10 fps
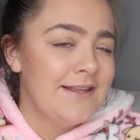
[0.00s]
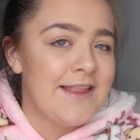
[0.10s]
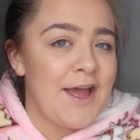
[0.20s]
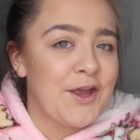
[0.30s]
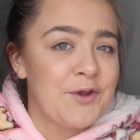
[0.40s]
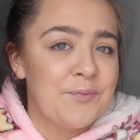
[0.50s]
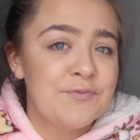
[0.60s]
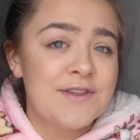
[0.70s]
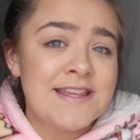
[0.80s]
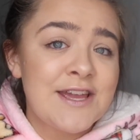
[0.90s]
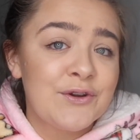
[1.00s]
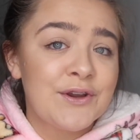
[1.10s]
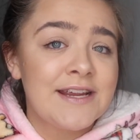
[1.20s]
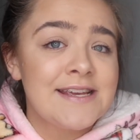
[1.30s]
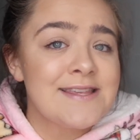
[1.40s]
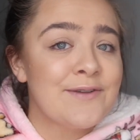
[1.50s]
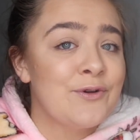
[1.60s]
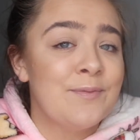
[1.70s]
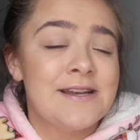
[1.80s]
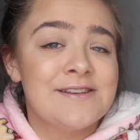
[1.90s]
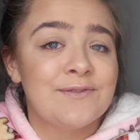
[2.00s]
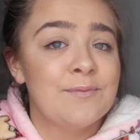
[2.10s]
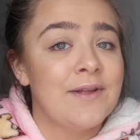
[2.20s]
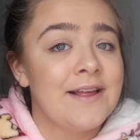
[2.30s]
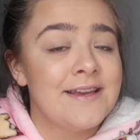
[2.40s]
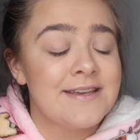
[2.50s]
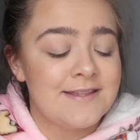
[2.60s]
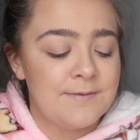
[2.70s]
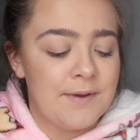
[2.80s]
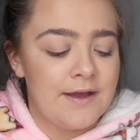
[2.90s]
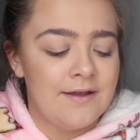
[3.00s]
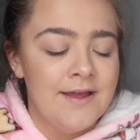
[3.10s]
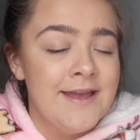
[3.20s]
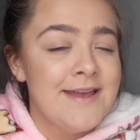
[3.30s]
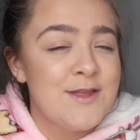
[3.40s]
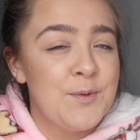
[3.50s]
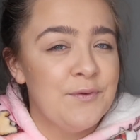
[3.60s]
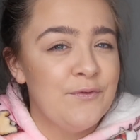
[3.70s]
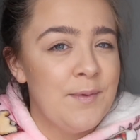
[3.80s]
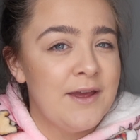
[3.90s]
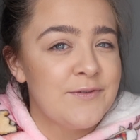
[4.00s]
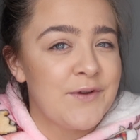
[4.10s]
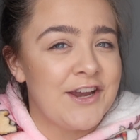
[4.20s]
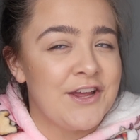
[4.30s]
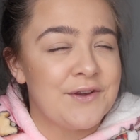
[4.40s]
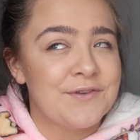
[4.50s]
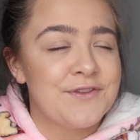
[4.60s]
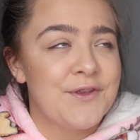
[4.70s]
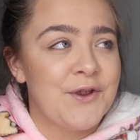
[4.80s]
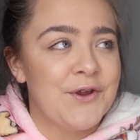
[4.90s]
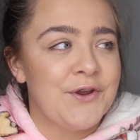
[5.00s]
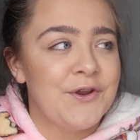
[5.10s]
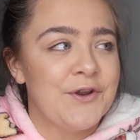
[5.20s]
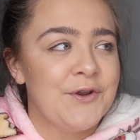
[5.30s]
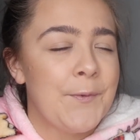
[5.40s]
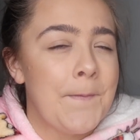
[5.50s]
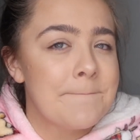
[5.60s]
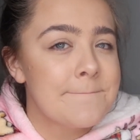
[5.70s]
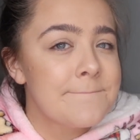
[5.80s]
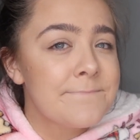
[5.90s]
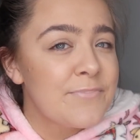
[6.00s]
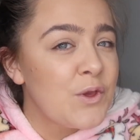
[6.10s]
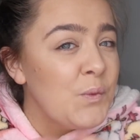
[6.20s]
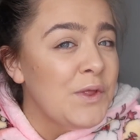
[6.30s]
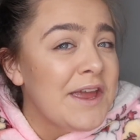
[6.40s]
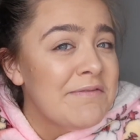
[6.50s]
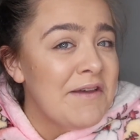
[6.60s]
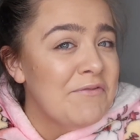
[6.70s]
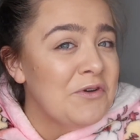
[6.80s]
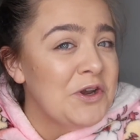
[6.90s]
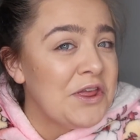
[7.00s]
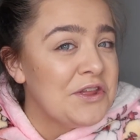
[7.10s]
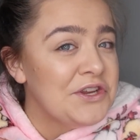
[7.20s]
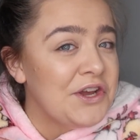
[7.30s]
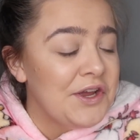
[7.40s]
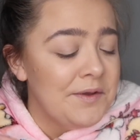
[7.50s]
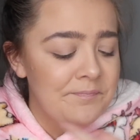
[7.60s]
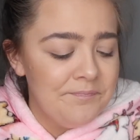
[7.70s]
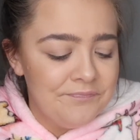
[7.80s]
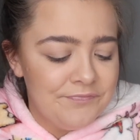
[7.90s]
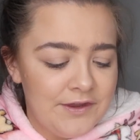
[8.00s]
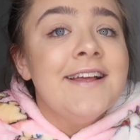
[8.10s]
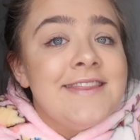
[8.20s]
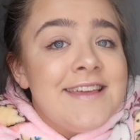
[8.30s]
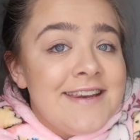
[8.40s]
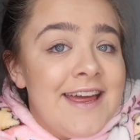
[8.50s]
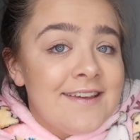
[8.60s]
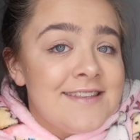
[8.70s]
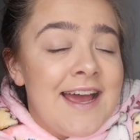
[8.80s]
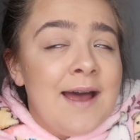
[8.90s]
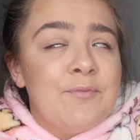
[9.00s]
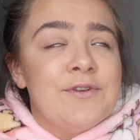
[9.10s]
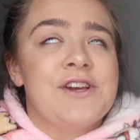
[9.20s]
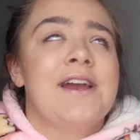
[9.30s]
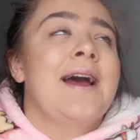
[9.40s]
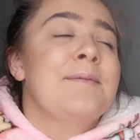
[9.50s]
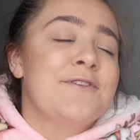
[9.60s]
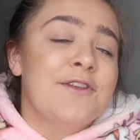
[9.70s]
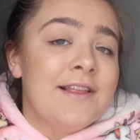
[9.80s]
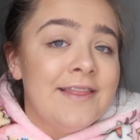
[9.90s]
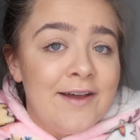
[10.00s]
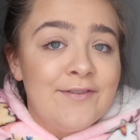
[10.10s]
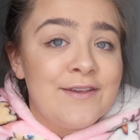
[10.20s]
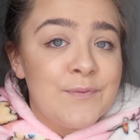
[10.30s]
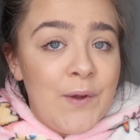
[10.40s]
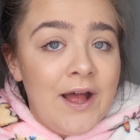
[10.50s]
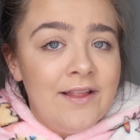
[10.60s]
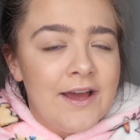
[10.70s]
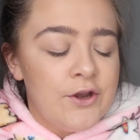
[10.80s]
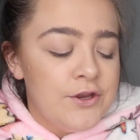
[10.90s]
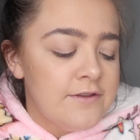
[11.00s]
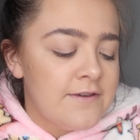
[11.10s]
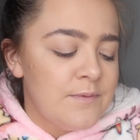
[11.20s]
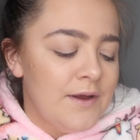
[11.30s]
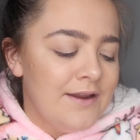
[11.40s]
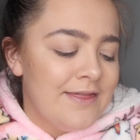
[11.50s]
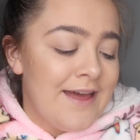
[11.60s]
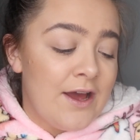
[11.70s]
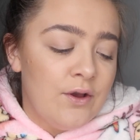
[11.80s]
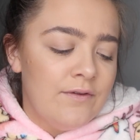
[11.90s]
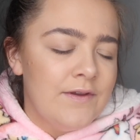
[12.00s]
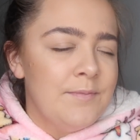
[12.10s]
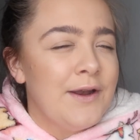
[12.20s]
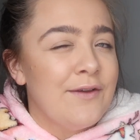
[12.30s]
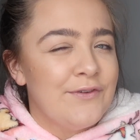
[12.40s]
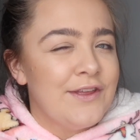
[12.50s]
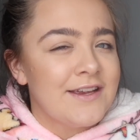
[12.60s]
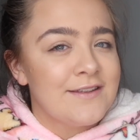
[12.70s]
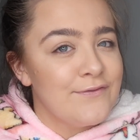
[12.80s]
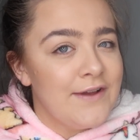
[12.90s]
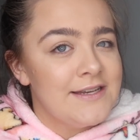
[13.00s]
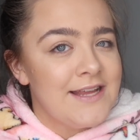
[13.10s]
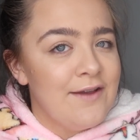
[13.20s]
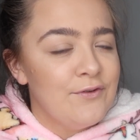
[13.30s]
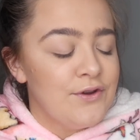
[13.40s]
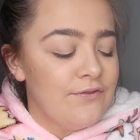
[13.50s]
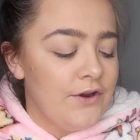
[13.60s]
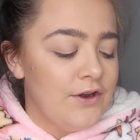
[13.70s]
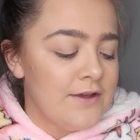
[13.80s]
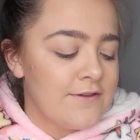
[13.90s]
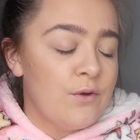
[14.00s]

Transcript: like series of all my different playlists, but they're a bit of a mess right now, so we'll leave that for another time. The next app, which I absolutely love as well, I don't use this one that often, but I feel like it's fun to have on your phone, is